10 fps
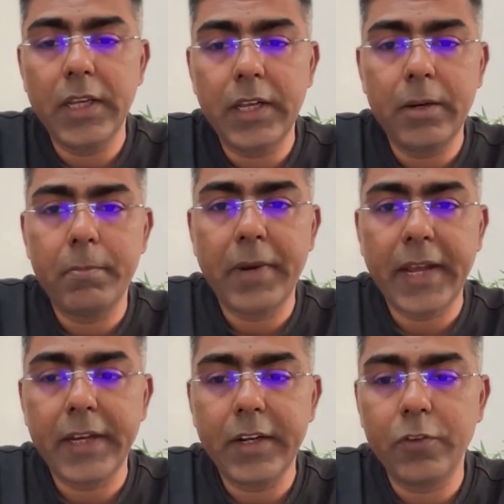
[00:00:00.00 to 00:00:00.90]
in
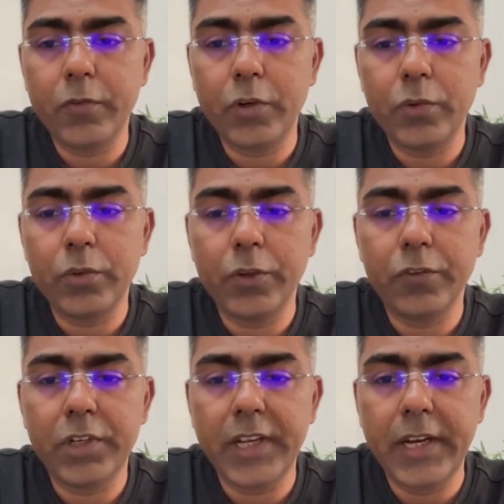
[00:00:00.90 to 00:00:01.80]
brackets for
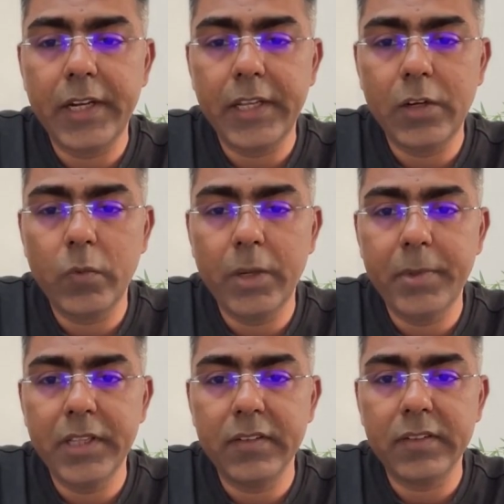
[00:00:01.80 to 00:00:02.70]
2018 will
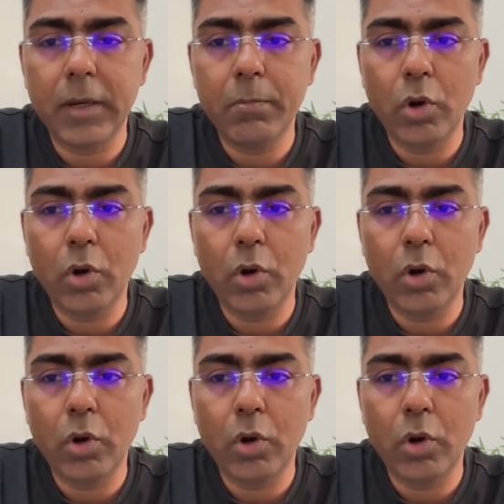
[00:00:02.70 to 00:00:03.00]
be the sum